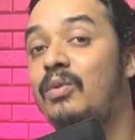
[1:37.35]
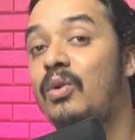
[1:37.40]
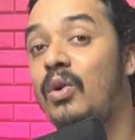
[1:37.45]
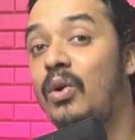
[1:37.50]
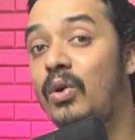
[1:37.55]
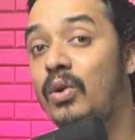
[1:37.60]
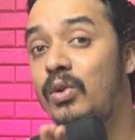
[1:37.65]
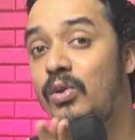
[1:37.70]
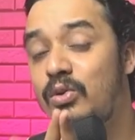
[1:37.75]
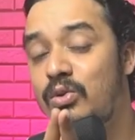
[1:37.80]

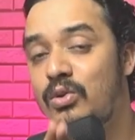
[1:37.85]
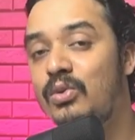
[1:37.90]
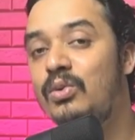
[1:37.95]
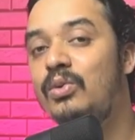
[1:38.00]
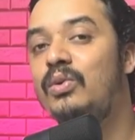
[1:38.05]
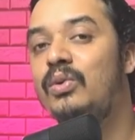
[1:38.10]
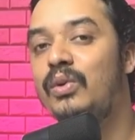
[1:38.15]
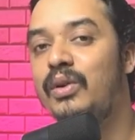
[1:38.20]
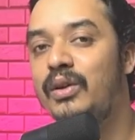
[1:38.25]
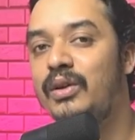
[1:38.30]
also
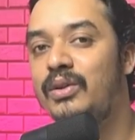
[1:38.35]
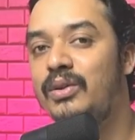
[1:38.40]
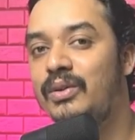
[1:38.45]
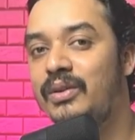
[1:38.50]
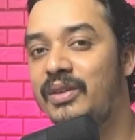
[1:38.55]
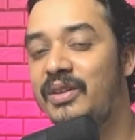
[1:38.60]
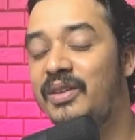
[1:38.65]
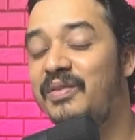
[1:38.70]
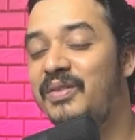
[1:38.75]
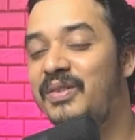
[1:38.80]
going to
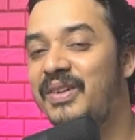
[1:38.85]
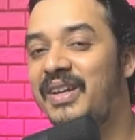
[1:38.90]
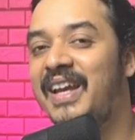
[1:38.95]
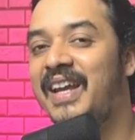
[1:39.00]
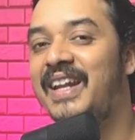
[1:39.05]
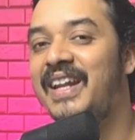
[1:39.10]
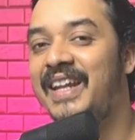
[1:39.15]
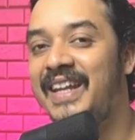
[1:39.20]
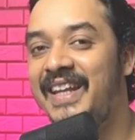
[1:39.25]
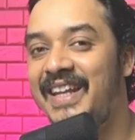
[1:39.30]
give you
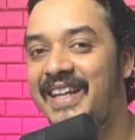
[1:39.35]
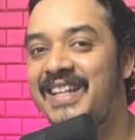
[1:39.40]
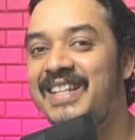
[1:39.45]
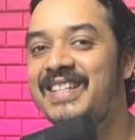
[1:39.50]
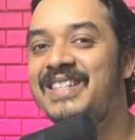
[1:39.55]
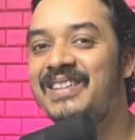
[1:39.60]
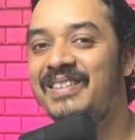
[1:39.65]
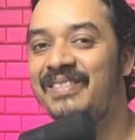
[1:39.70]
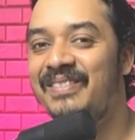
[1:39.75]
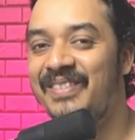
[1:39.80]
an
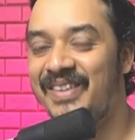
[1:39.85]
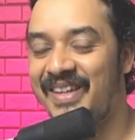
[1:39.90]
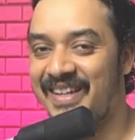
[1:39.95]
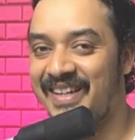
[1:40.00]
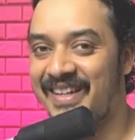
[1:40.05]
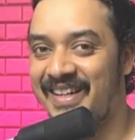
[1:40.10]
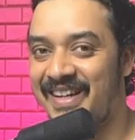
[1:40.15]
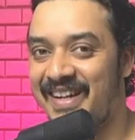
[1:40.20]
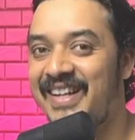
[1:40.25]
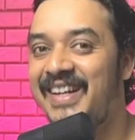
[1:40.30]
easy way,
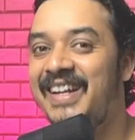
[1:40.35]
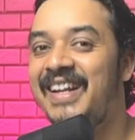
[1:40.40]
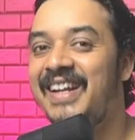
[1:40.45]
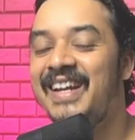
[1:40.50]
right?